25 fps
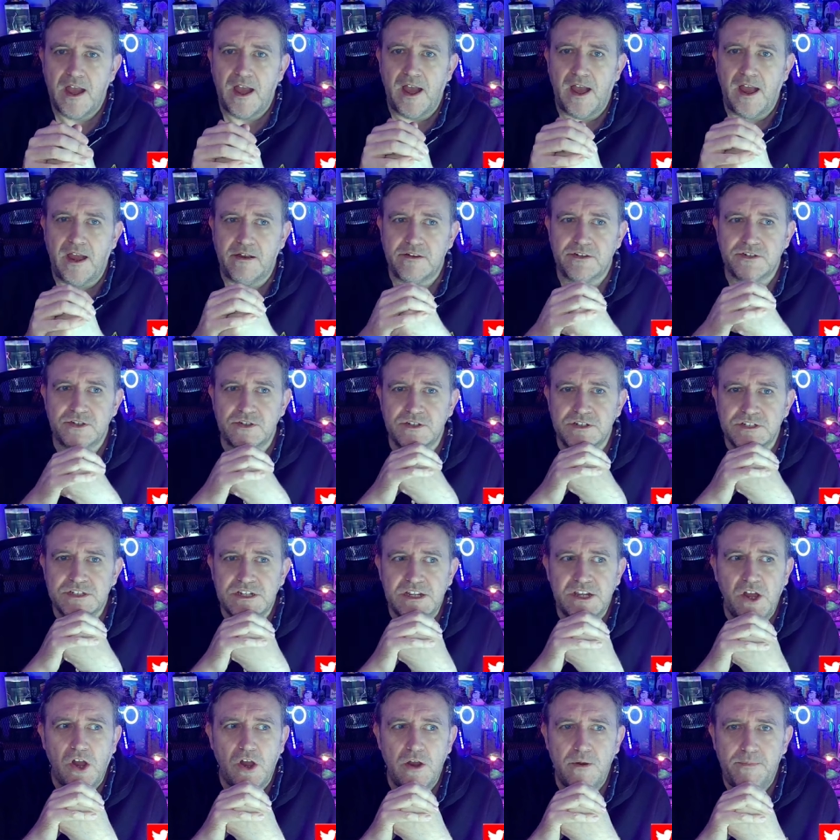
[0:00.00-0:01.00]
I was
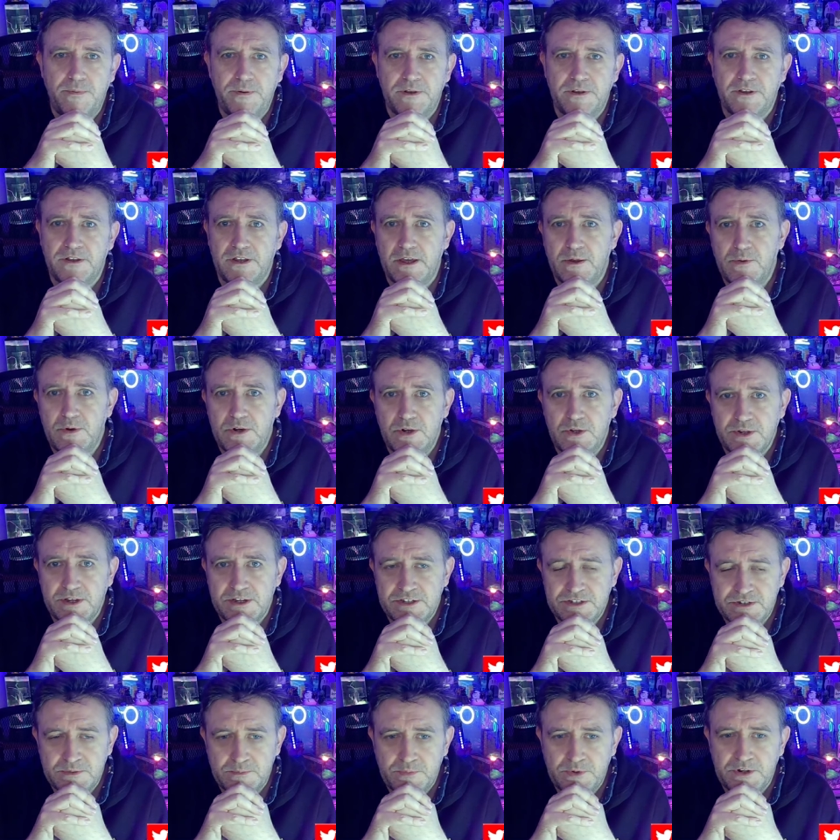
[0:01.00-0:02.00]
honestly hoping that they were looking
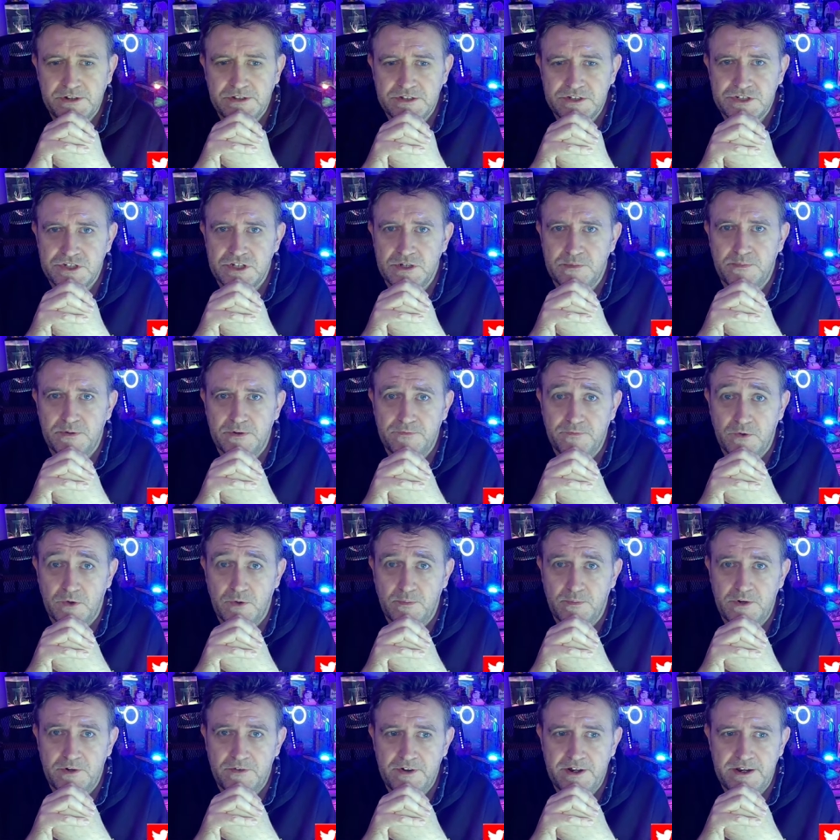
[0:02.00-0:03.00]
to bring the
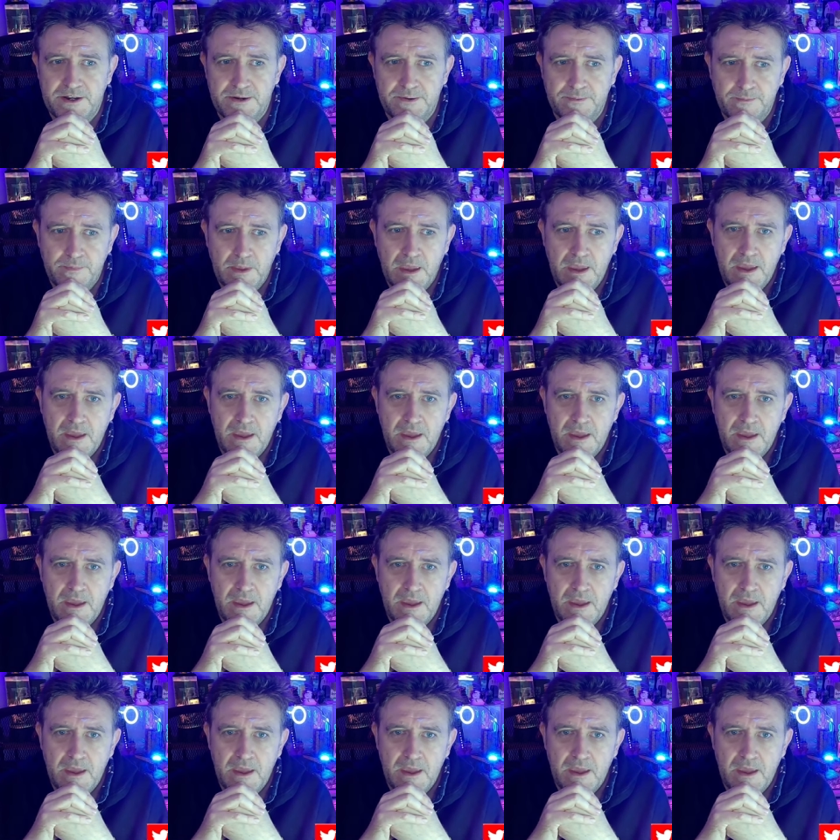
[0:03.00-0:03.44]
Superformula in,